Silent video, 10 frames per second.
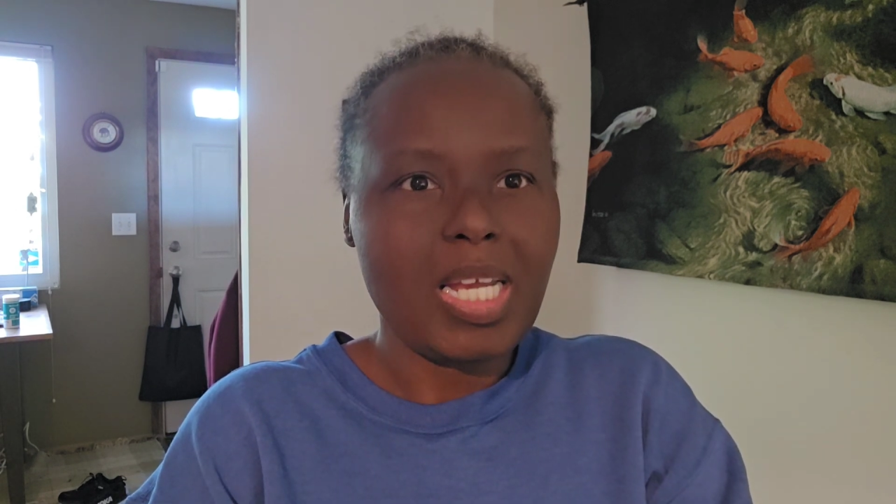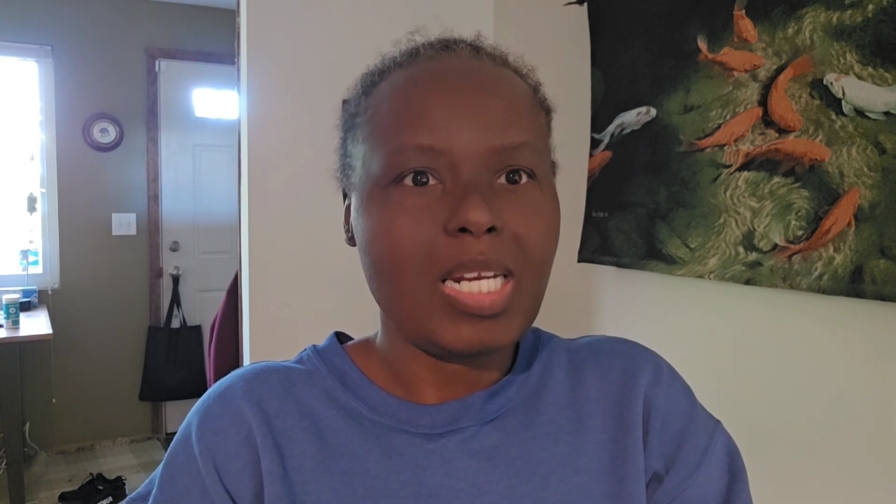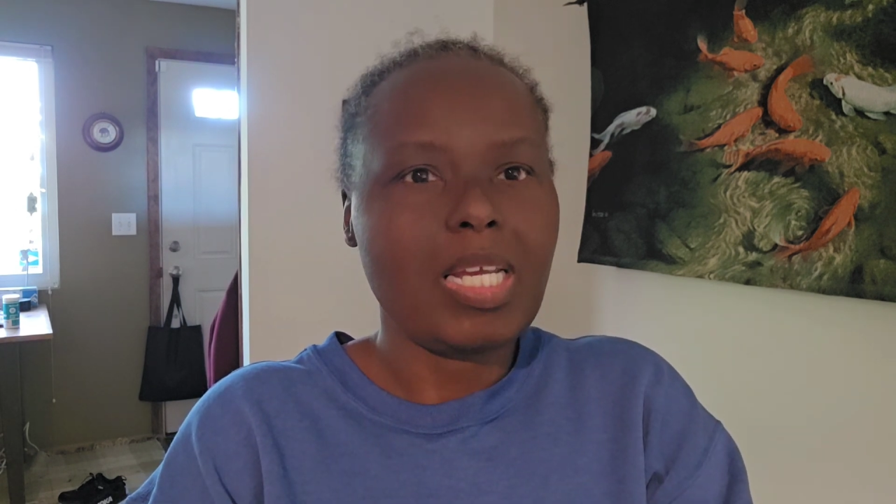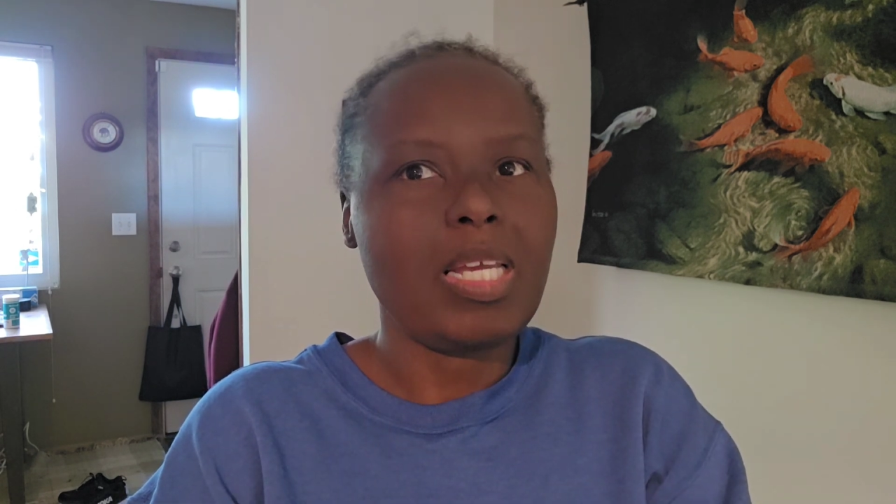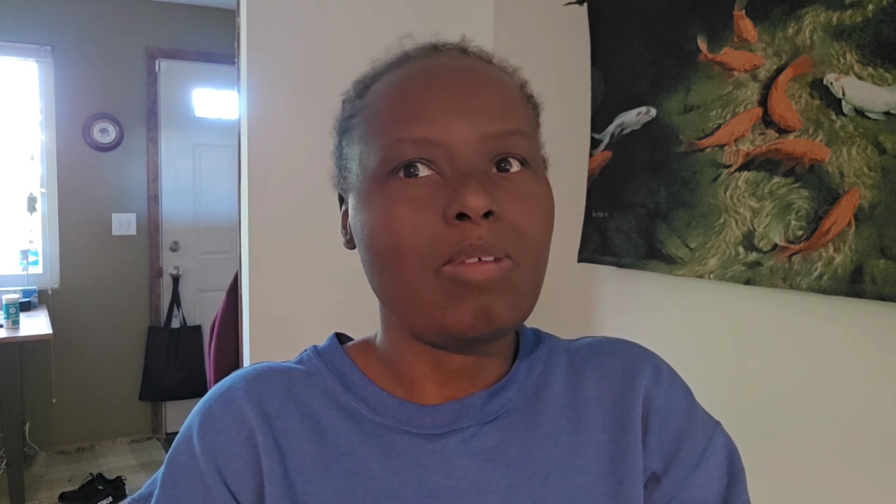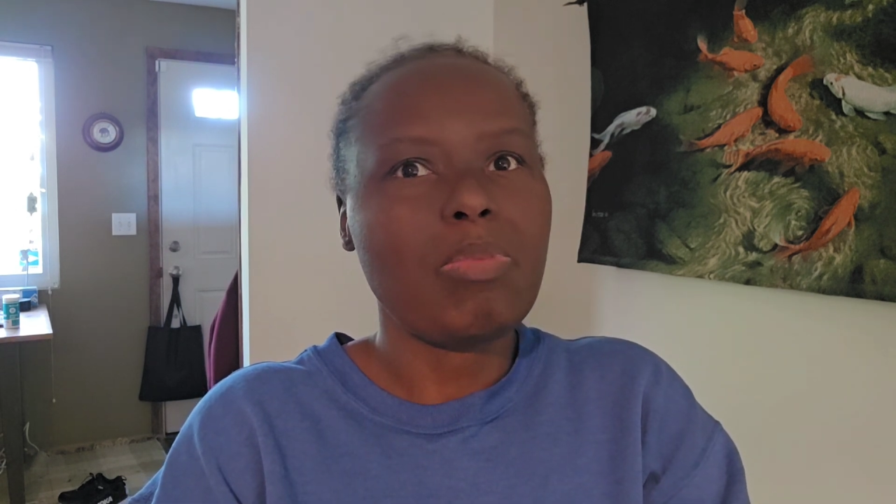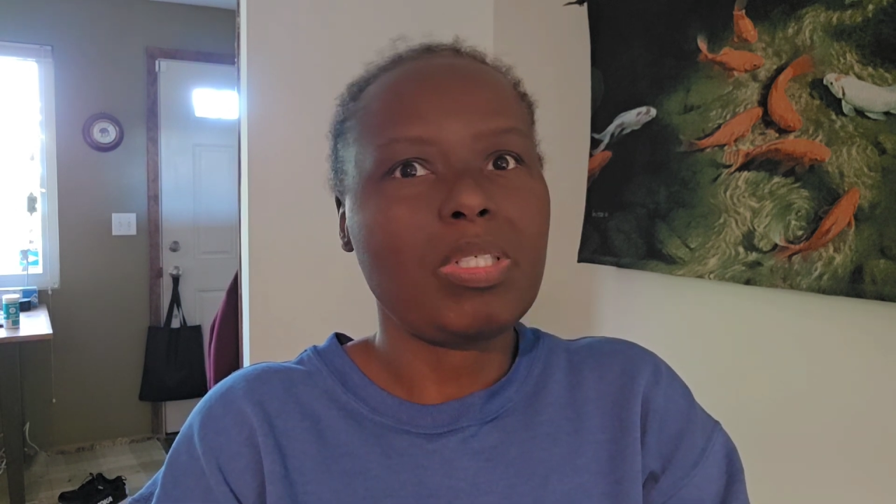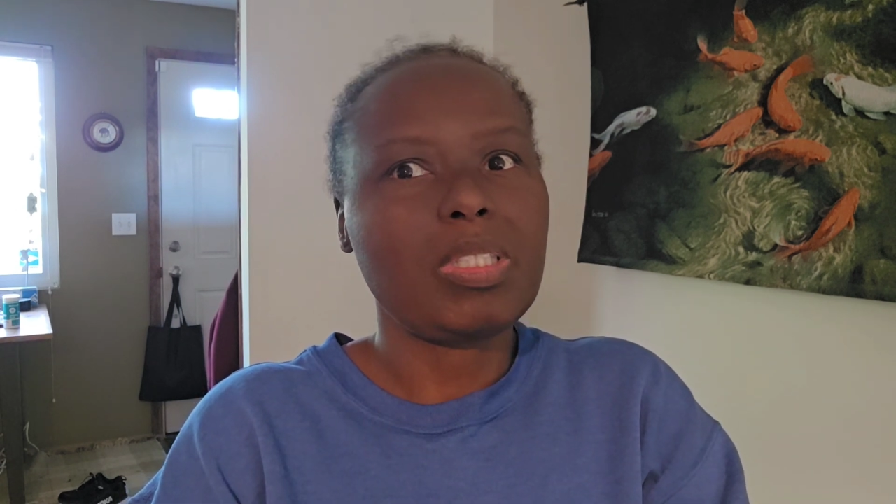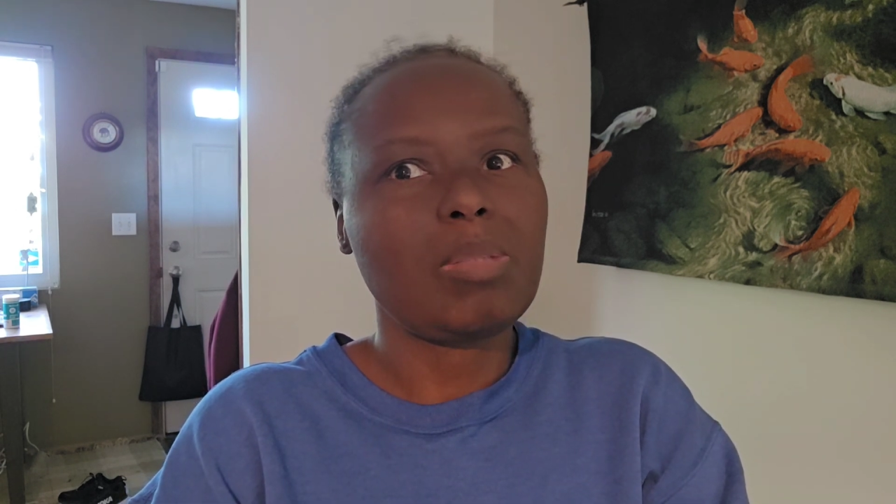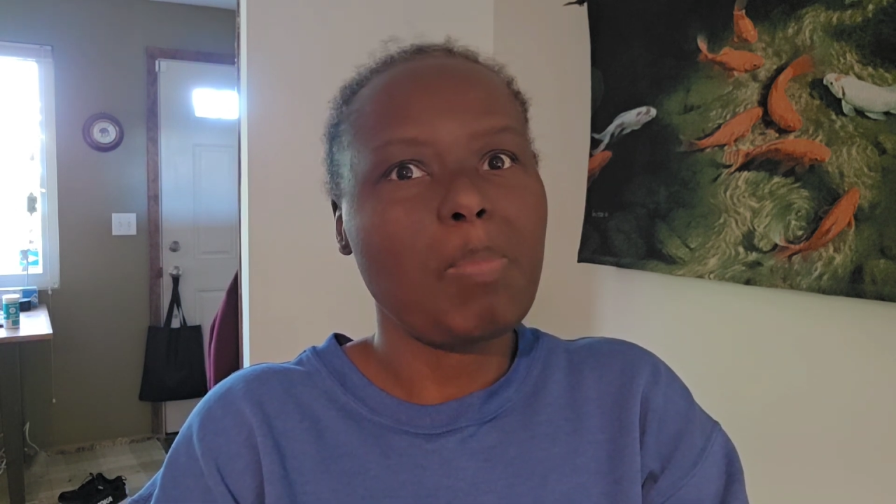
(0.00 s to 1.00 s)
and it
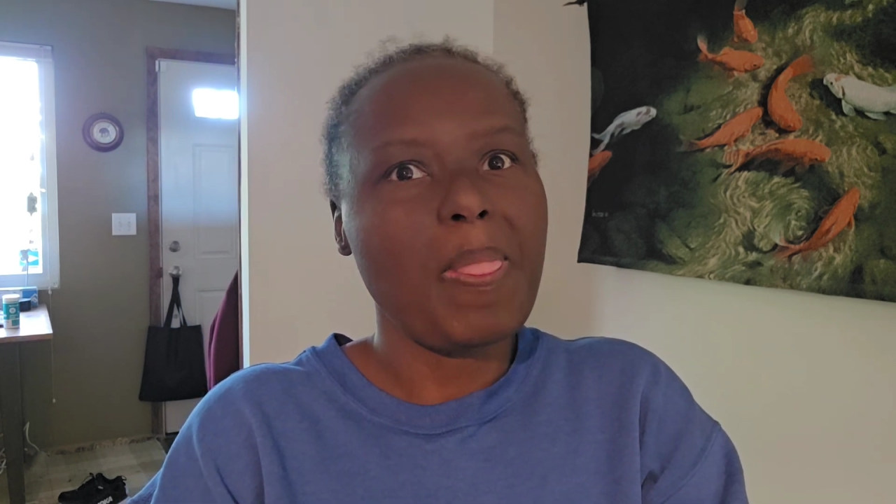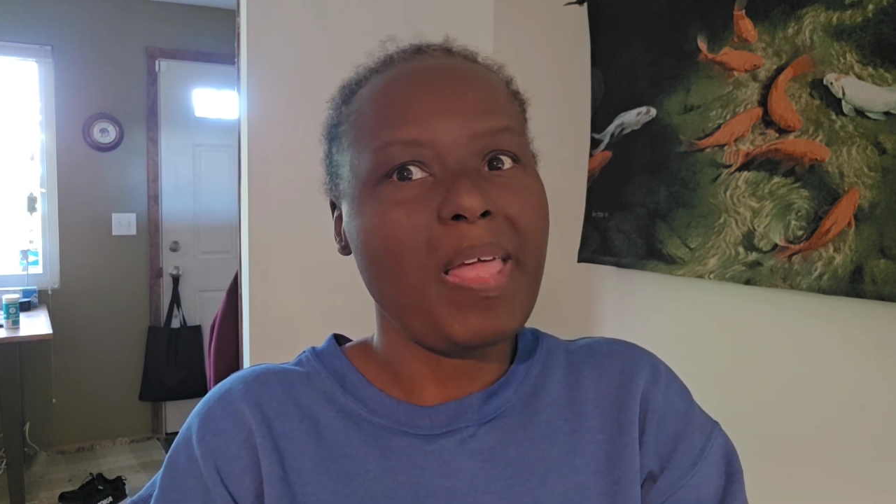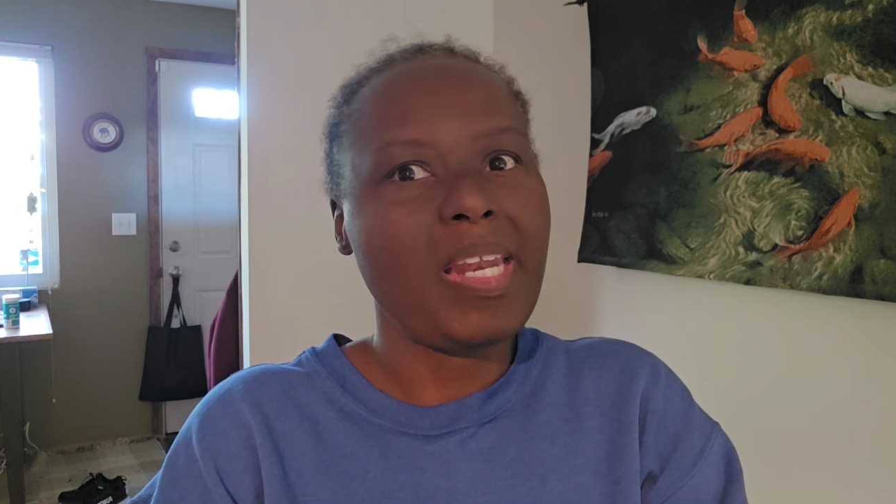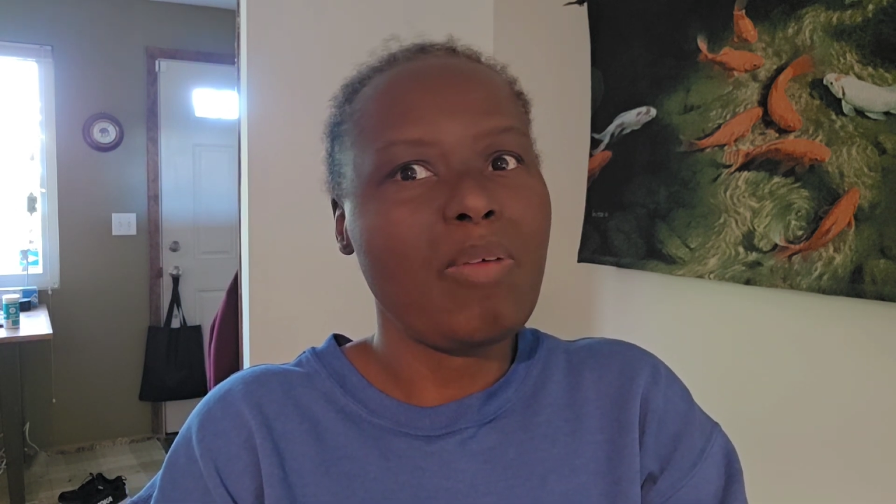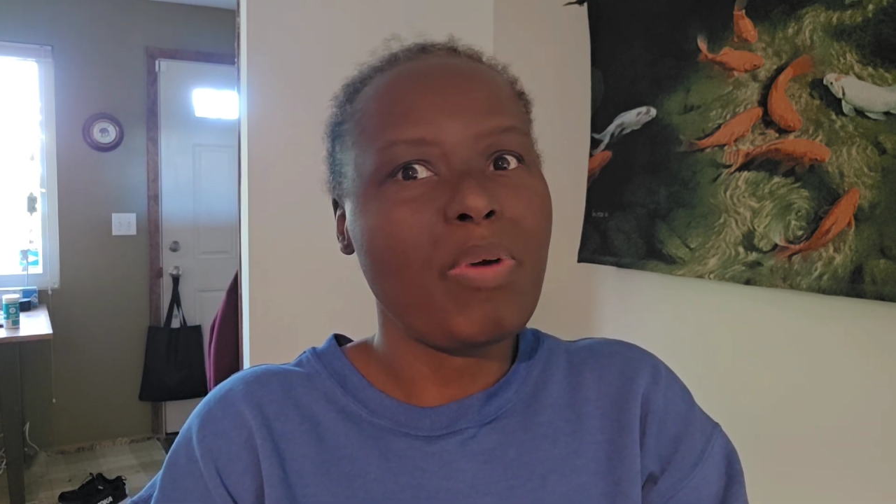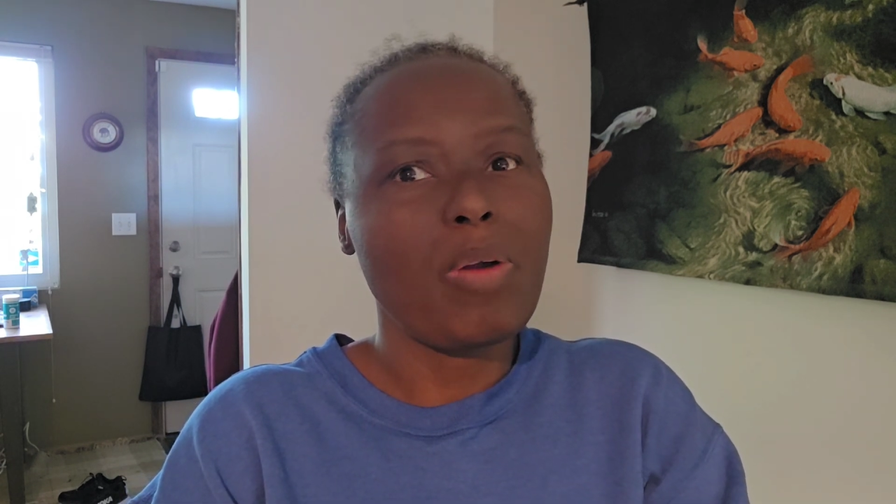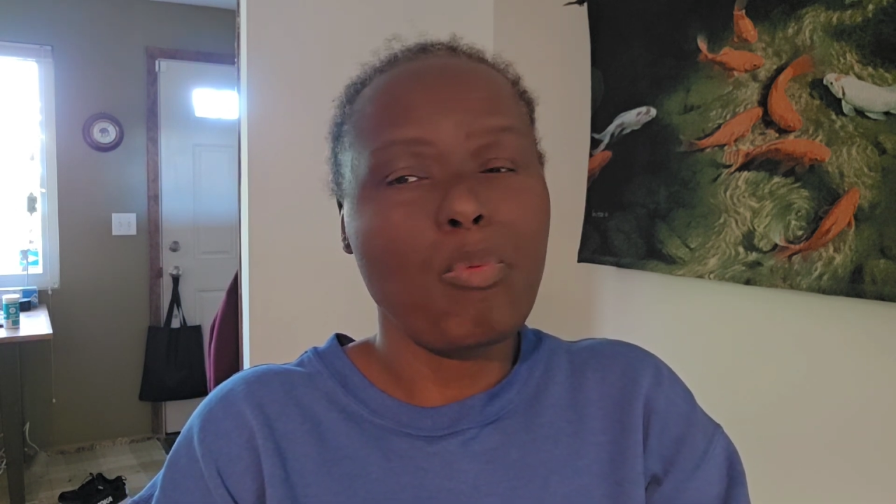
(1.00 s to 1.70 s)
was anywhere